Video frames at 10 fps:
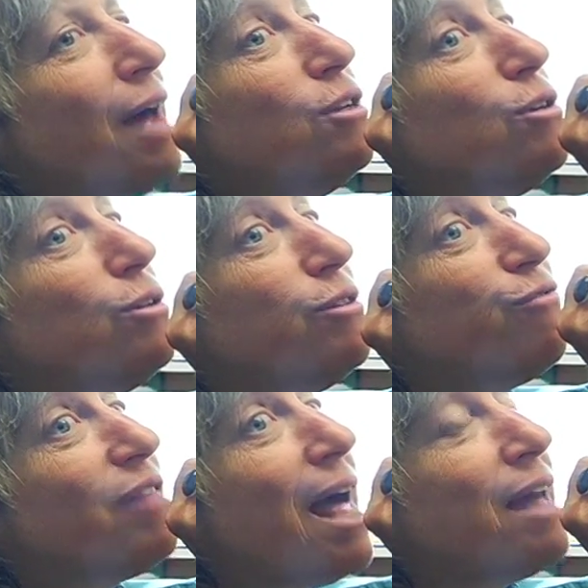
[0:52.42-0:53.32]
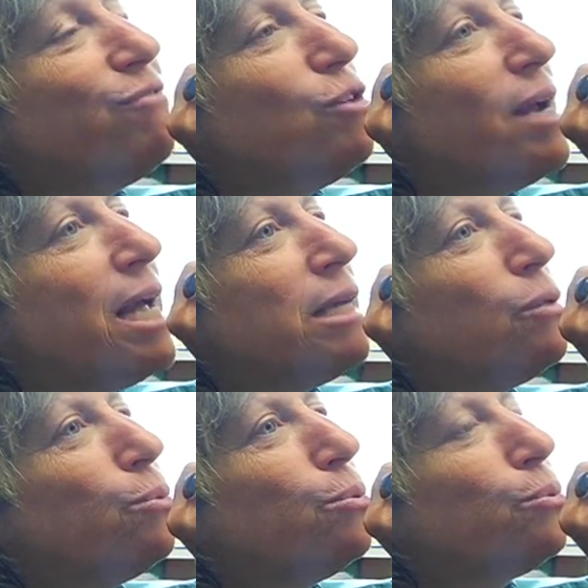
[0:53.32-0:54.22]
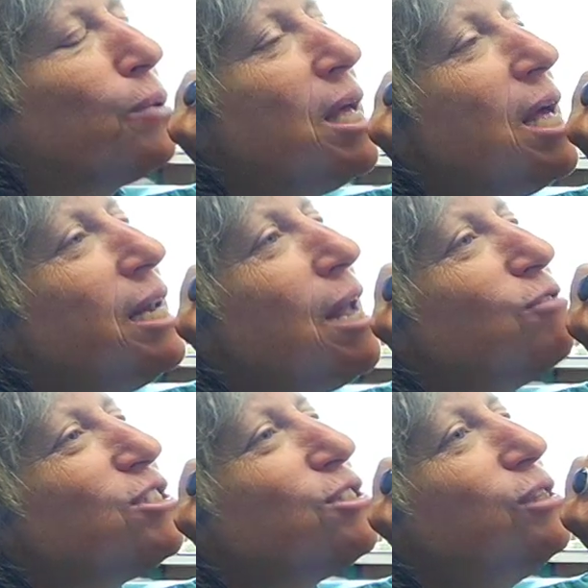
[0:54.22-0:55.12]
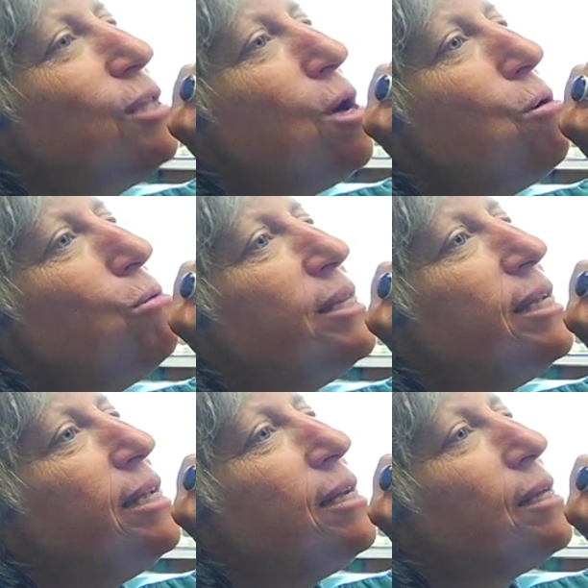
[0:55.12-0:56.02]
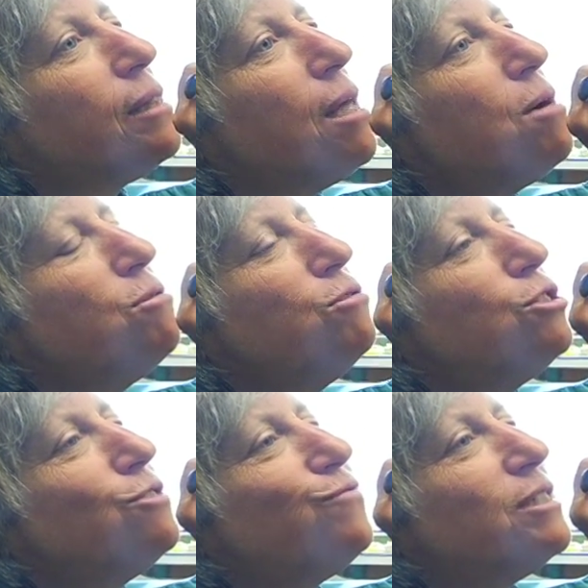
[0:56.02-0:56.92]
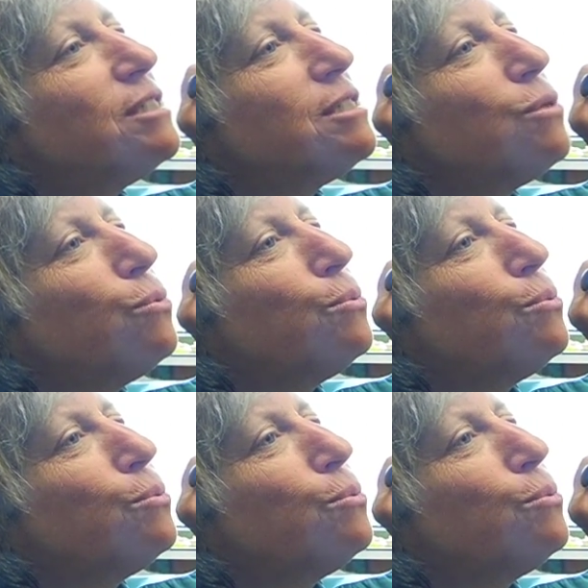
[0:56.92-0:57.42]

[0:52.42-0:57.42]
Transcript: on the flat of your hand. Now slowly close your fist